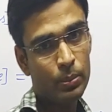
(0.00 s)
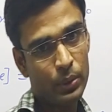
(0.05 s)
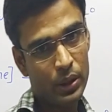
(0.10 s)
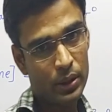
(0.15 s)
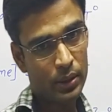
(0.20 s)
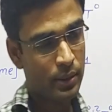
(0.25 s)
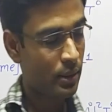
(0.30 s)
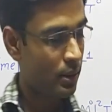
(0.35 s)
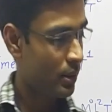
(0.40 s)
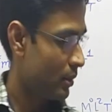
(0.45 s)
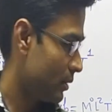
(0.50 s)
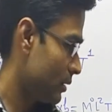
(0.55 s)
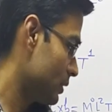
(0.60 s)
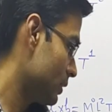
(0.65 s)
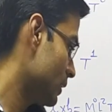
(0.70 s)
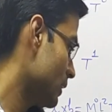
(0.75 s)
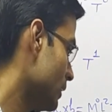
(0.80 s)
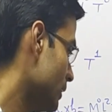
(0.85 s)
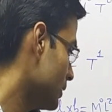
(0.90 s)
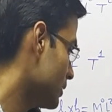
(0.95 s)
person,
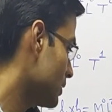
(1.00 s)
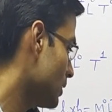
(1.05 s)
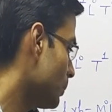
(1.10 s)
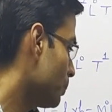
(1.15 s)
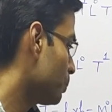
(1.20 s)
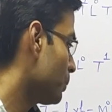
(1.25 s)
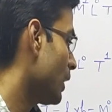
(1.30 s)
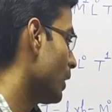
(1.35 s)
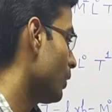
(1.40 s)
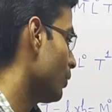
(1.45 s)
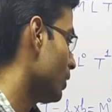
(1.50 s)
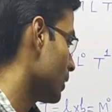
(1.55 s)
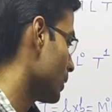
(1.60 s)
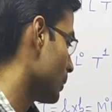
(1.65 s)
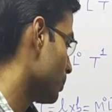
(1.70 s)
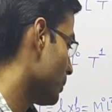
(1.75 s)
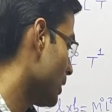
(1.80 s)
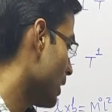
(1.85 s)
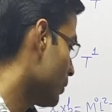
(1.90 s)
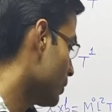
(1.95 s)
that is the
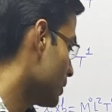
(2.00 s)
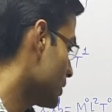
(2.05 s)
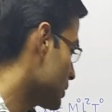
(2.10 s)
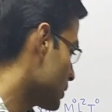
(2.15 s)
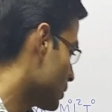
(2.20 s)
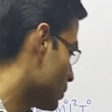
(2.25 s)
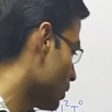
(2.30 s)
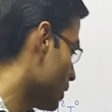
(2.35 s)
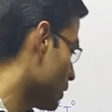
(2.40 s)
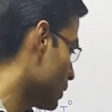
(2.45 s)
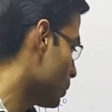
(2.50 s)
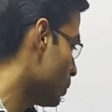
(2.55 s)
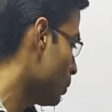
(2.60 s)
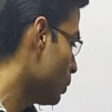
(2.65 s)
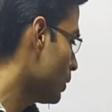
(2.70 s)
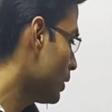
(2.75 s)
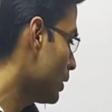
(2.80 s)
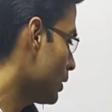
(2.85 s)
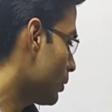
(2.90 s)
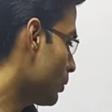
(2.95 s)
power. Power is equal to
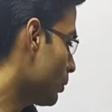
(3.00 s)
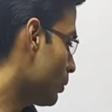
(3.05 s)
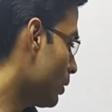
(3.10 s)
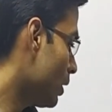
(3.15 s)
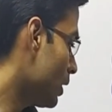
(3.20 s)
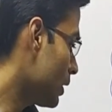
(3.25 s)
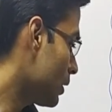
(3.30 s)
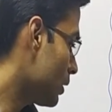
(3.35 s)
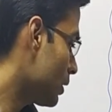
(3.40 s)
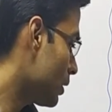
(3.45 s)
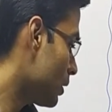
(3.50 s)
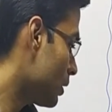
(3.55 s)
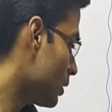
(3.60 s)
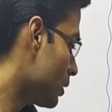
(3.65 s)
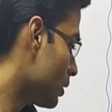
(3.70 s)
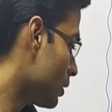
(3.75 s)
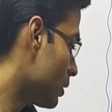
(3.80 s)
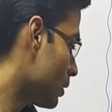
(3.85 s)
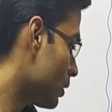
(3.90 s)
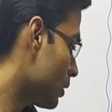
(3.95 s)
work
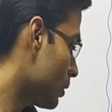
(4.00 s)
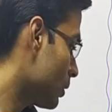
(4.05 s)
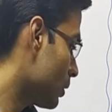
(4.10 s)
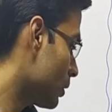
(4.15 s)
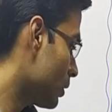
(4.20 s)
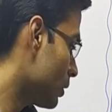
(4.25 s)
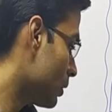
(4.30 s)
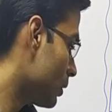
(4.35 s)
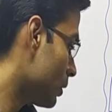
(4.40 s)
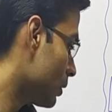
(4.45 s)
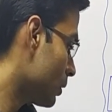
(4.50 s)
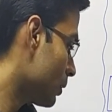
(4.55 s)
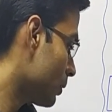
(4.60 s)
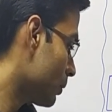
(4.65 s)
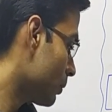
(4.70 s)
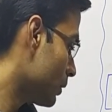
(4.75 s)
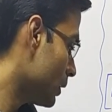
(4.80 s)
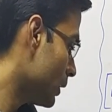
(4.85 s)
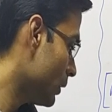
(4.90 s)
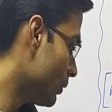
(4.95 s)

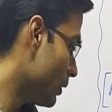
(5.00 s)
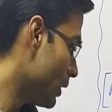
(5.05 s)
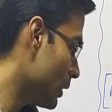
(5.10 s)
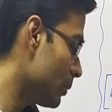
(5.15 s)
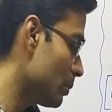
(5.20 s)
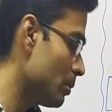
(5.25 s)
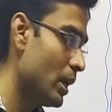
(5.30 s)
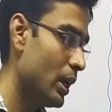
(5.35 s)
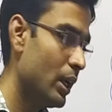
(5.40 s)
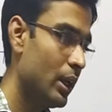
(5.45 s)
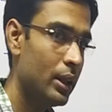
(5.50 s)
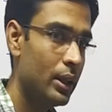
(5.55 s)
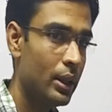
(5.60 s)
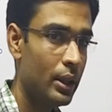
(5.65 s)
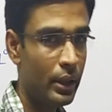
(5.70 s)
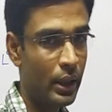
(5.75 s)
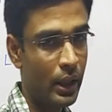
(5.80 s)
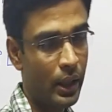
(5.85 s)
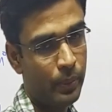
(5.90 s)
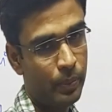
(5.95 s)
divided by
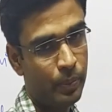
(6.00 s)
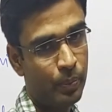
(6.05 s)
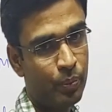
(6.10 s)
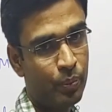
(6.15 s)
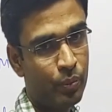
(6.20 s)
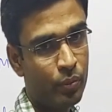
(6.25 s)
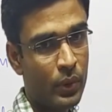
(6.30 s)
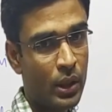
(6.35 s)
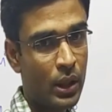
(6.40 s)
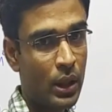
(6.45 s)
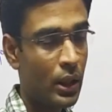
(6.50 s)
time.